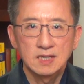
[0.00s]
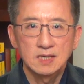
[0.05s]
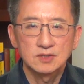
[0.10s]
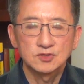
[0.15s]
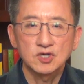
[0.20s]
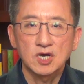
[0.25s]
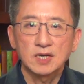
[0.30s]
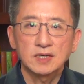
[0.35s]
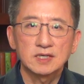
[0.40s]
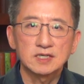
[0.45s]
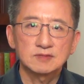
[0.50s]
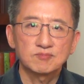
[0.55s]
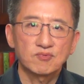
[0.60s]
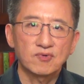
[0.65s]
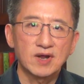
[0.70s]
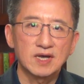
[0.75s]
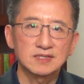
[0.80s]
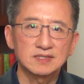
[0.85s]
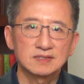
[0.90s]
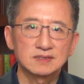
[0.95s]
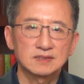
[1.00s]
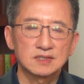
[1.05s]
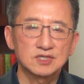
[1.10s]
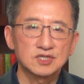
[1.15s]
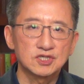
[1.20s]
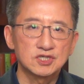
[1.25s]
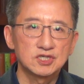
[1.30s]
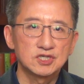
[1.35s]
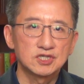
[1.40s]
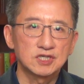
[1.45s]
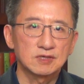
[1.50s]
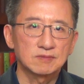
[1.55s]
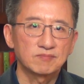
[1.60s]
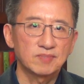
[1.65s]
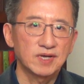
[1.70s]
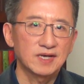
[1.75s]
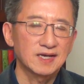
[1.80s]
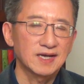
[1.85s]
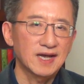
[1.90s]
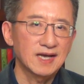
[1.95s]
Chinese President Xi
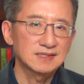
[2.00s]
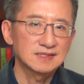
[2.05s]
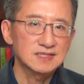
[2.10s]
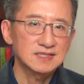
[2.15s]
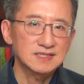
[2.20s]
Jinping has